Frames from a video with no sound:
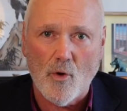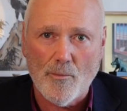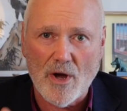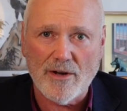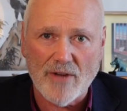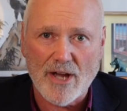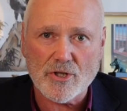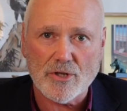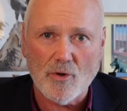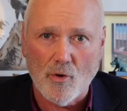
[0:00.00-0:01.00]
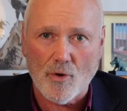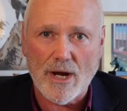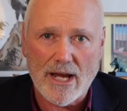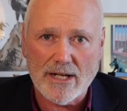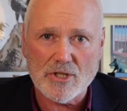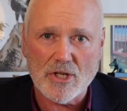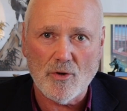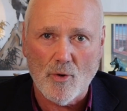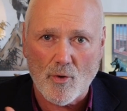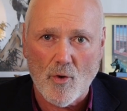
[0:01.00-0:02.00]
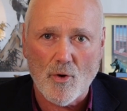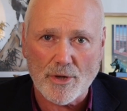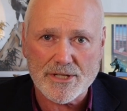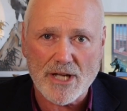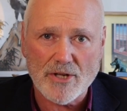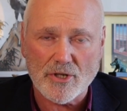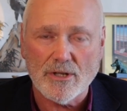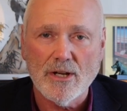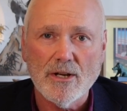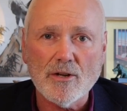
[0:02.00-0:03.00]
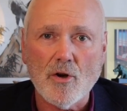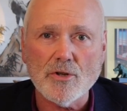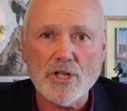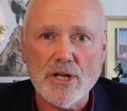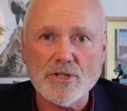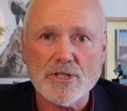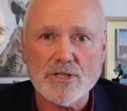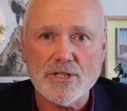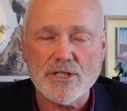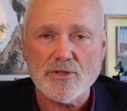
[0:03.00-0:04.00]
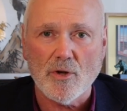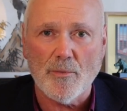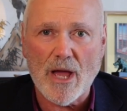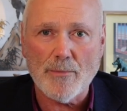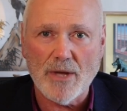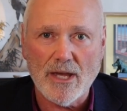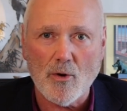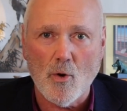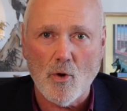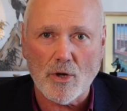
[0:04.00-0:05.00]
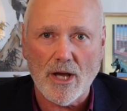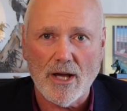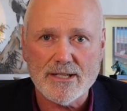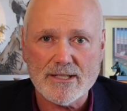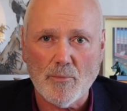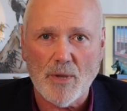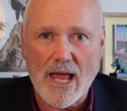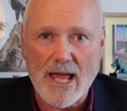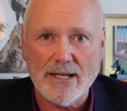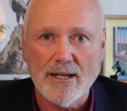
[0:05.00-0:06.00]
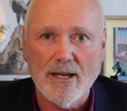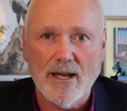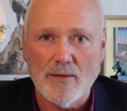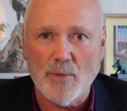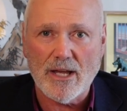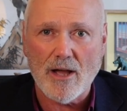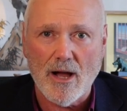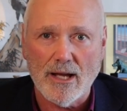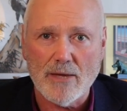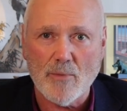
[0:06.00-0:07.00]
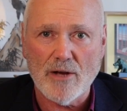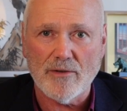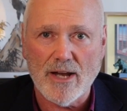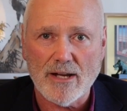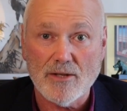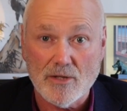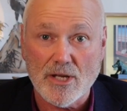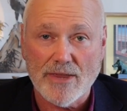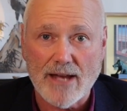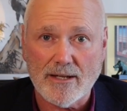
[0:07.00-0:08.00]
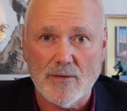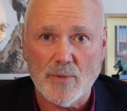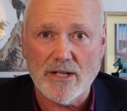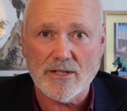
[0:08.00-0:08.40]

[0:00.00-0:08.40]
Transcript: or motivation or energy or organisation. Conscientiousness is all about being organised, planned, and being highly motivated. So that can be a